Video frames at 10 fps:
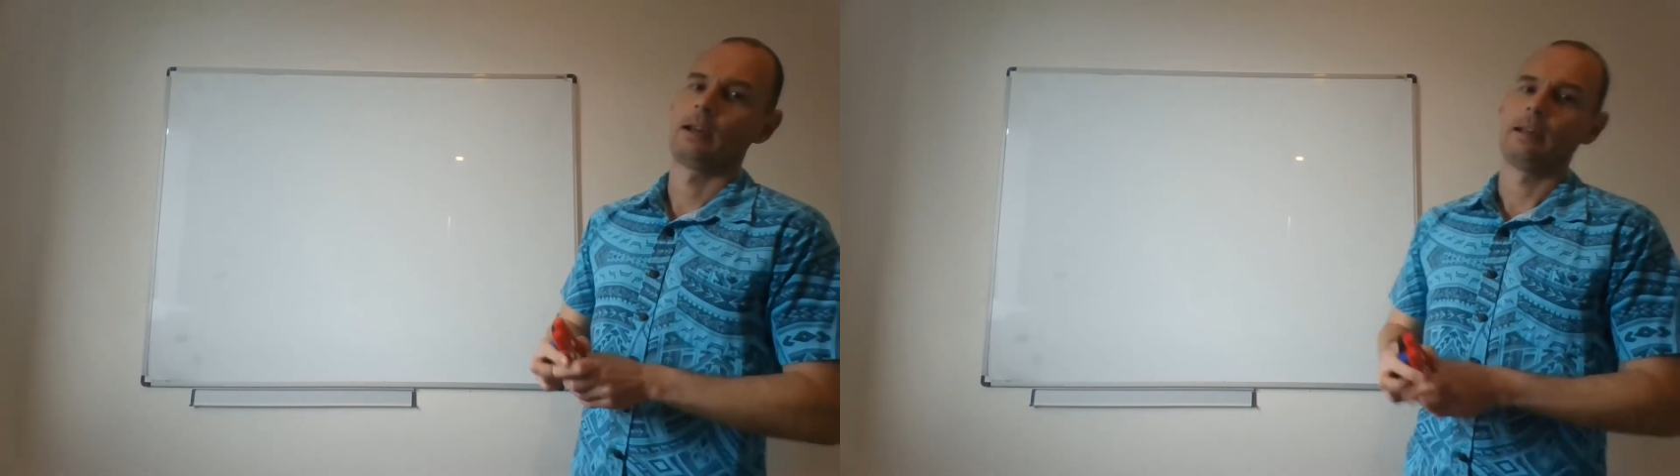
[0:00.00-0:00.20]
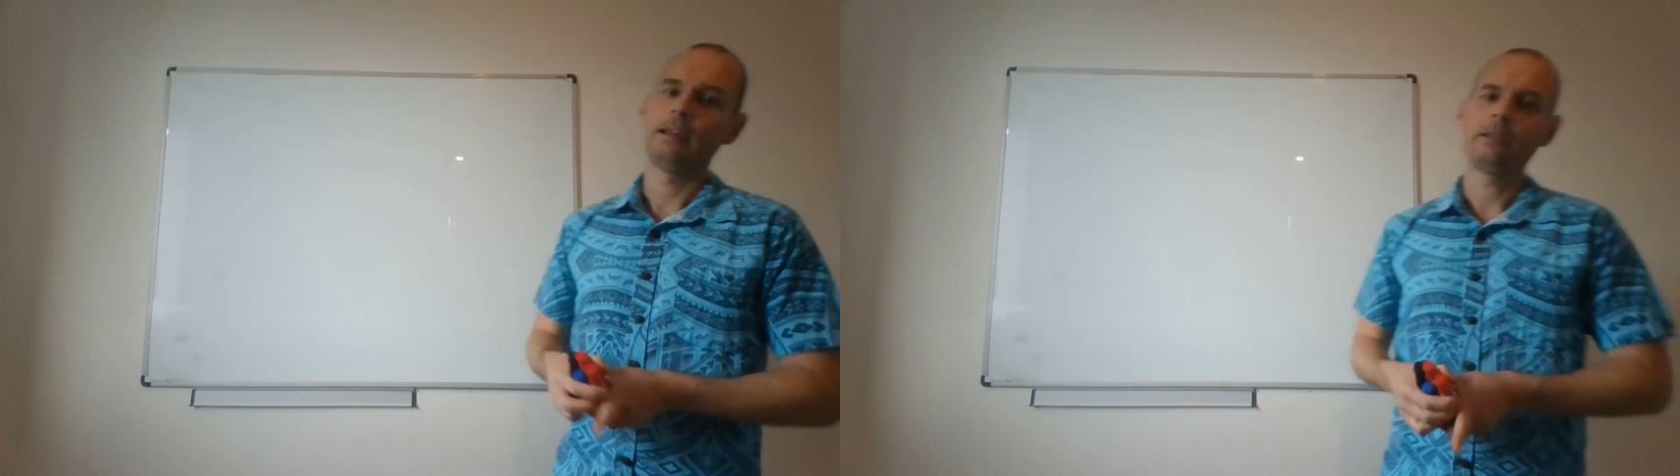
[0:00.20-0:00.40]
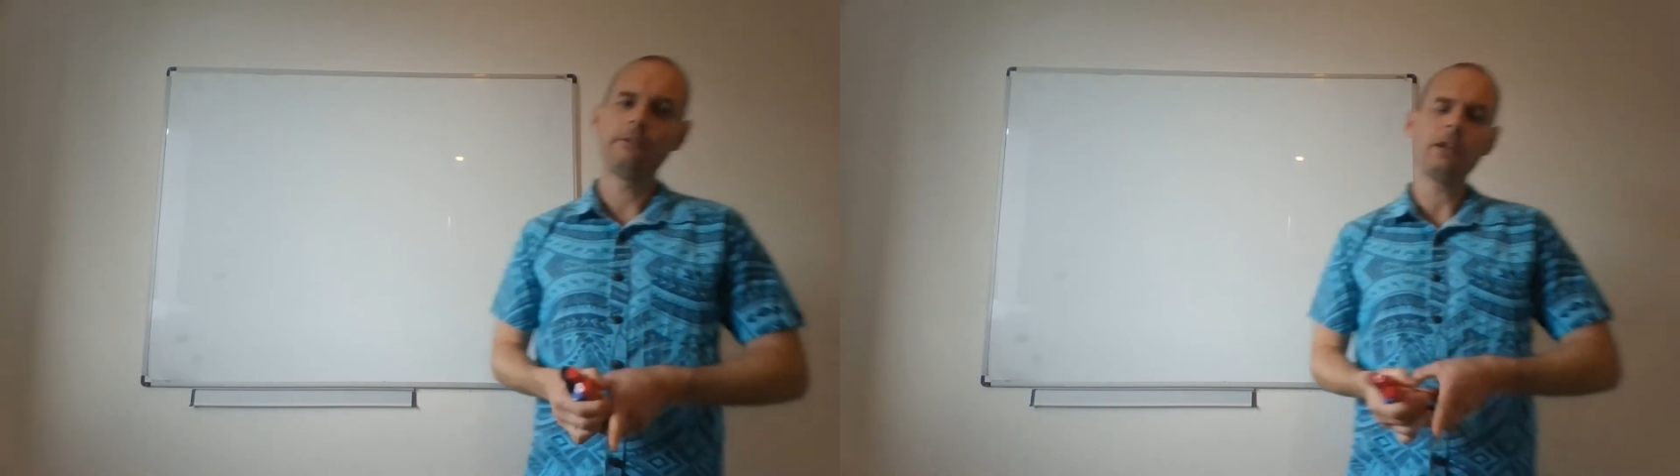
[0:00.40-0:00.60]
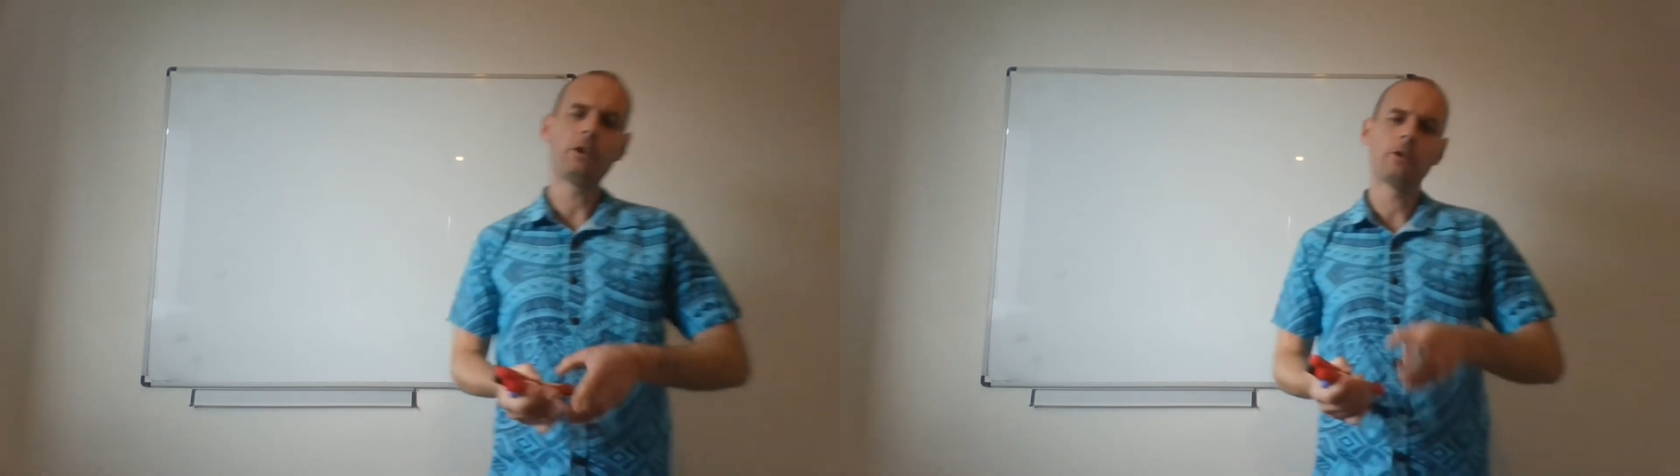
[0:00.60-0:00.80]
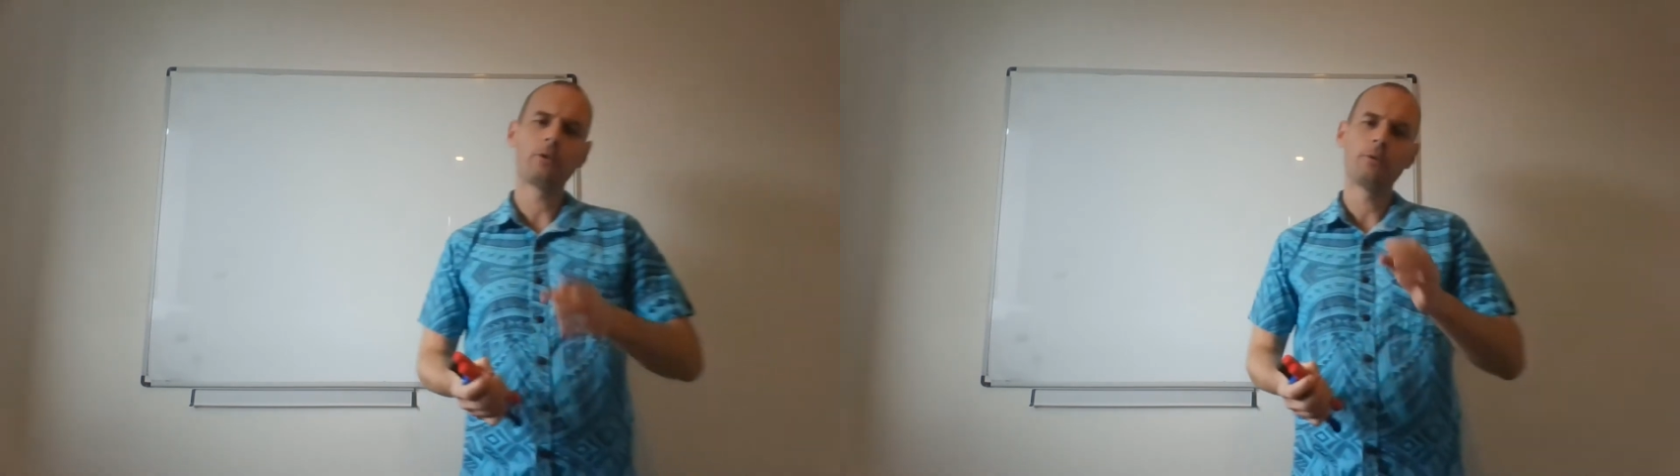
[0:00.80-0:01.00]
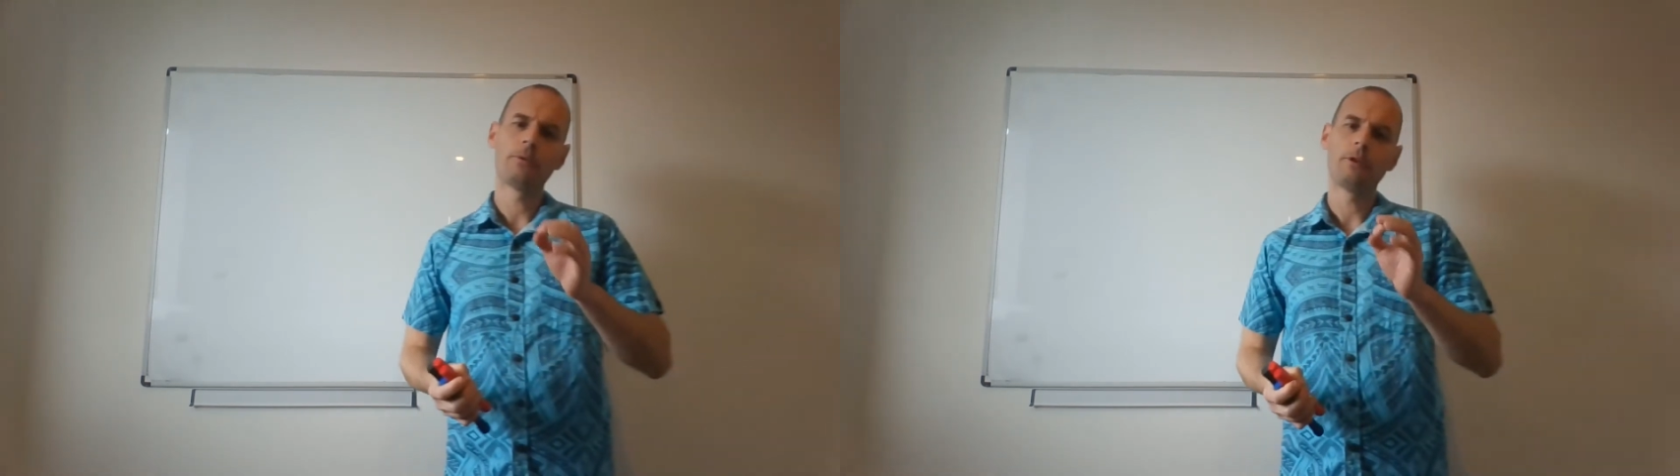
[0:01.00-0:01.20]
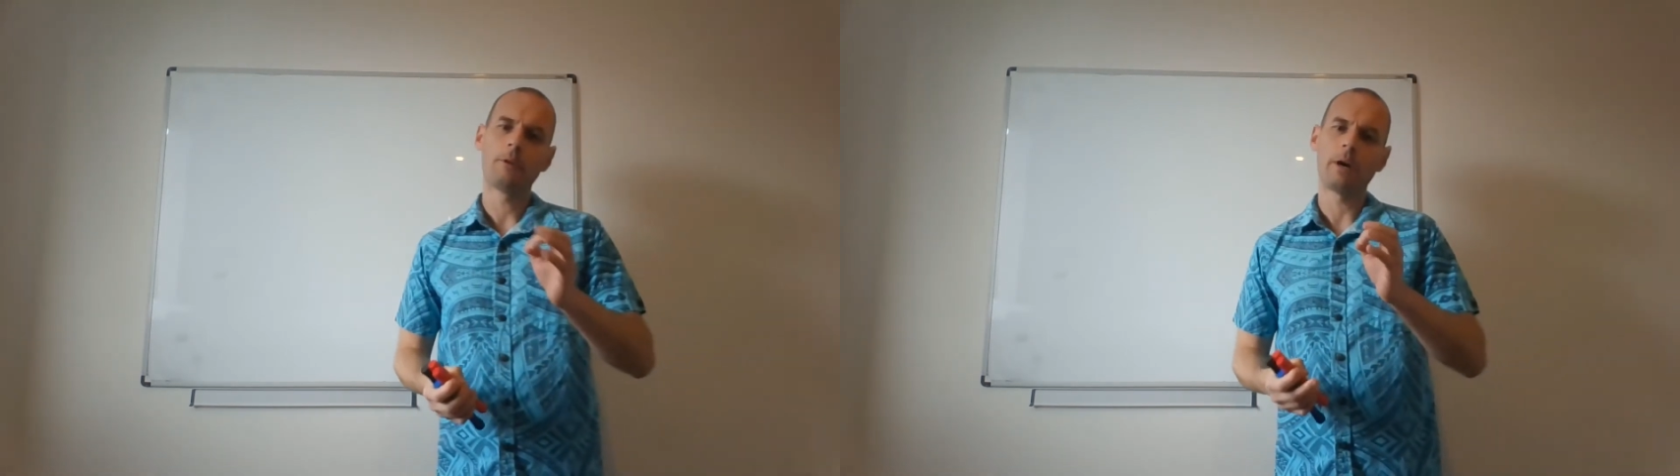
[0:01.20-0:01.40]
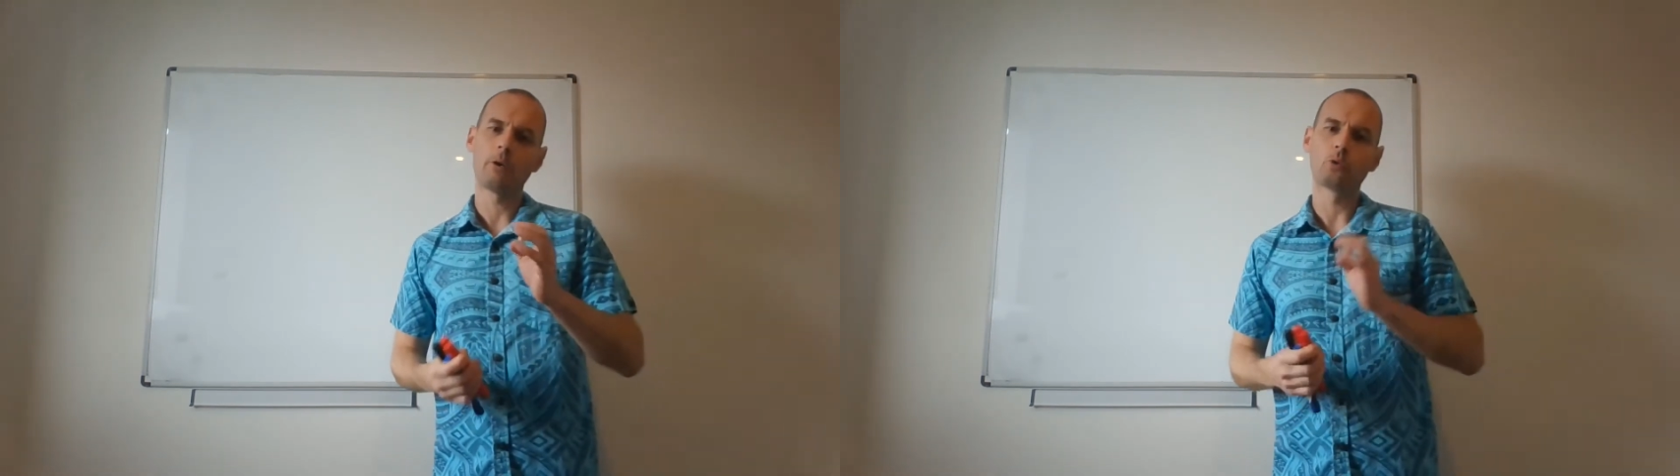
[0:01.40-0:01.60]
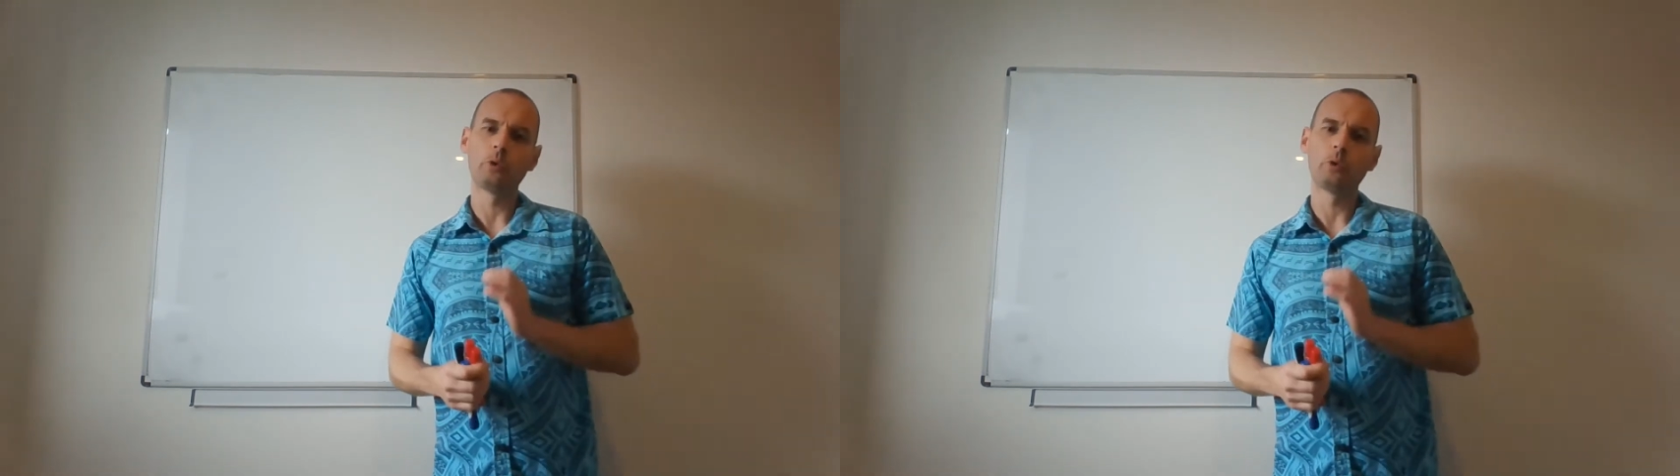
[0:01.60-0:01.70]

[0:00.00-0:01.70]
In the video about